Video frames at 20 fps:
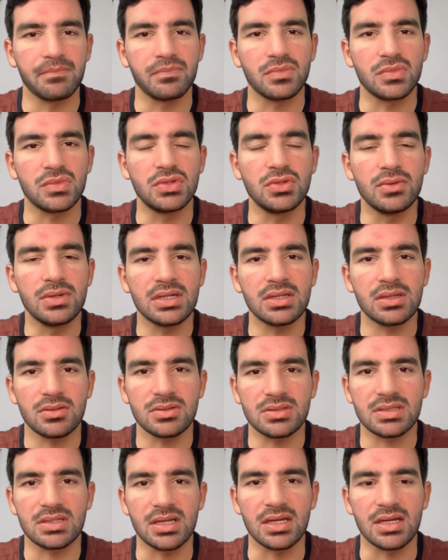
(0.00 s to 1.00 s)
doing
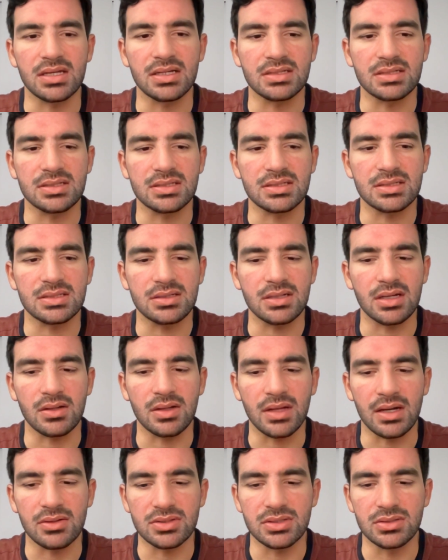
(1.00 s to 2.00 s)
those things
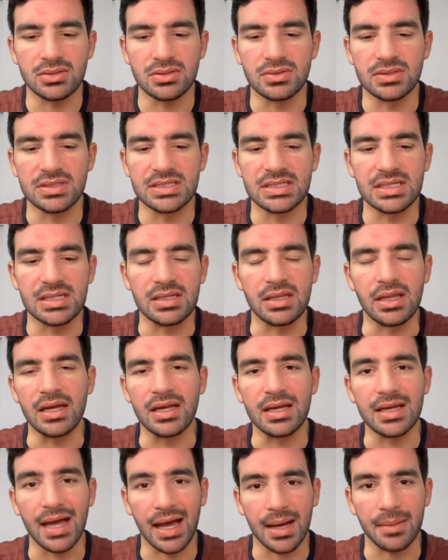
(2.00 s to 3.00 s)
allows you to see the
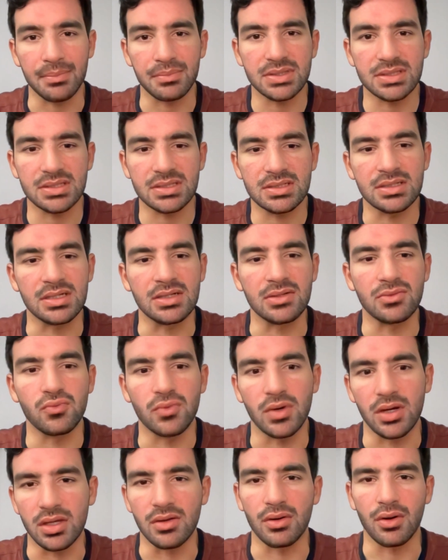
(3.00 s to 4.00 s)
gaps in
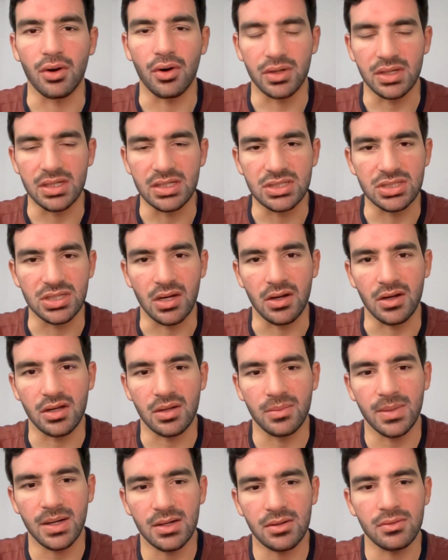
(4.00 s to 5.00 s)
what you're already sharing
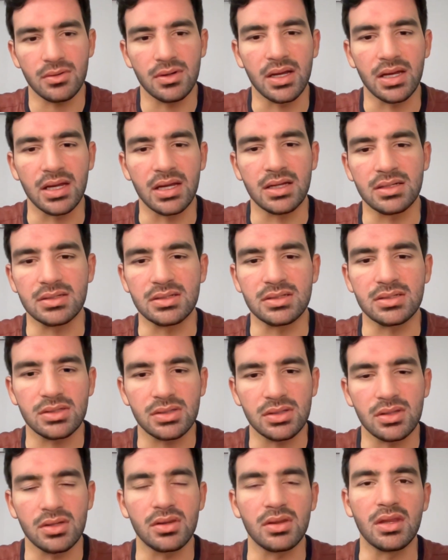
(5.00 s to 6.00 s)
about and
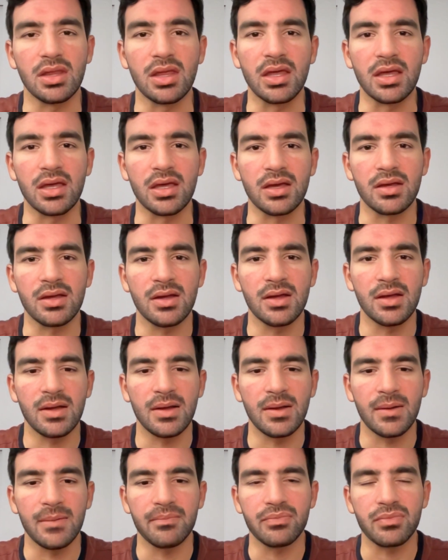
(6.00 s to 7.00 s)
the
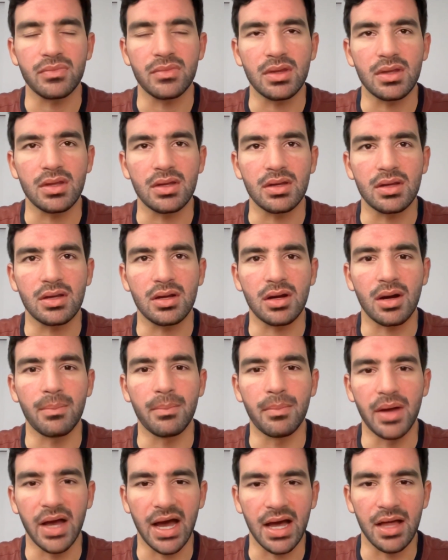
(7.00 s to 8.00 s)

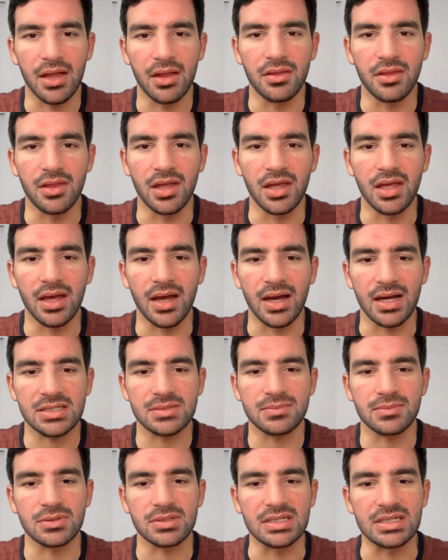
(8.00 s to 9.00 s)
combat the
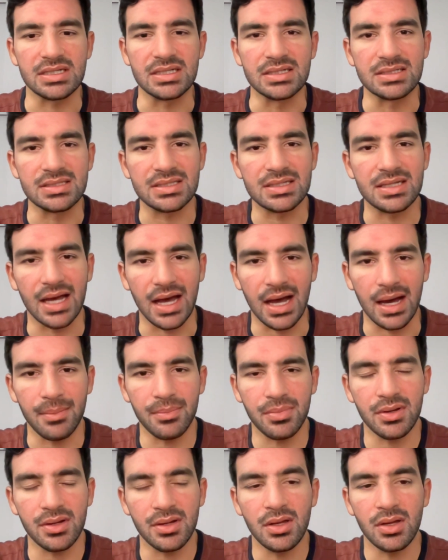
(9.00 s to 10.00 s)
expertise
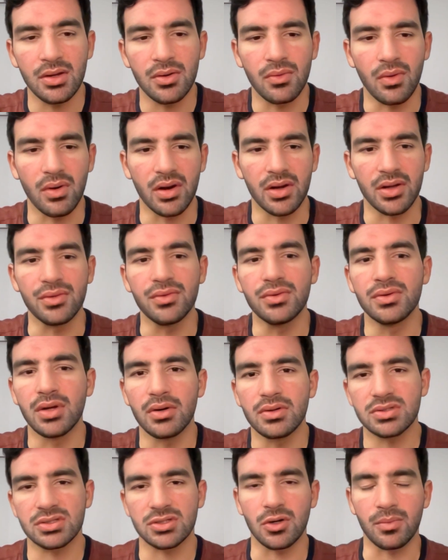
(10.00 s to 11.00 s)
gap where you know
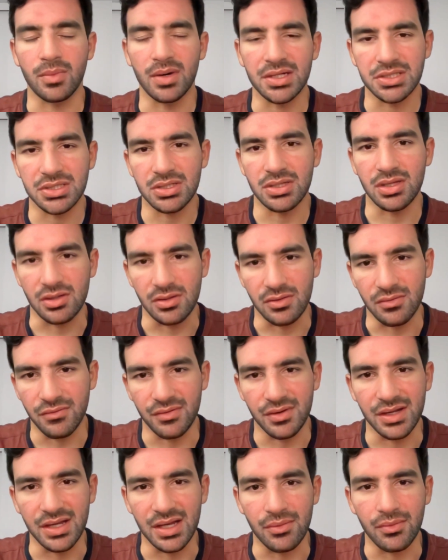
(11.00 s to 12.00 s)
so much that you
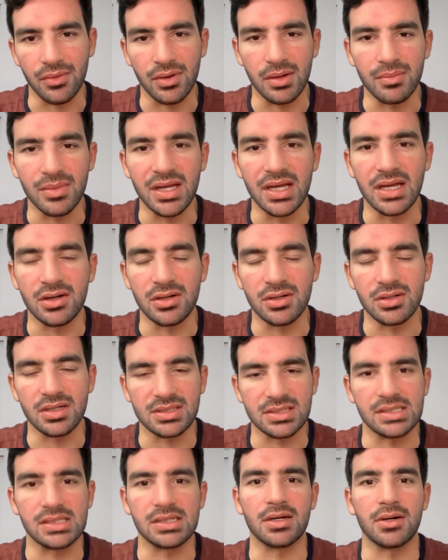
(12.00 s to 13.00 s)
forget what a beginner
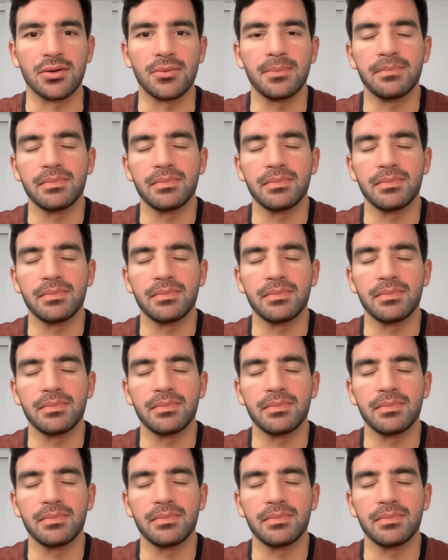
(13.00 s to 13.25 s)
doesn't know.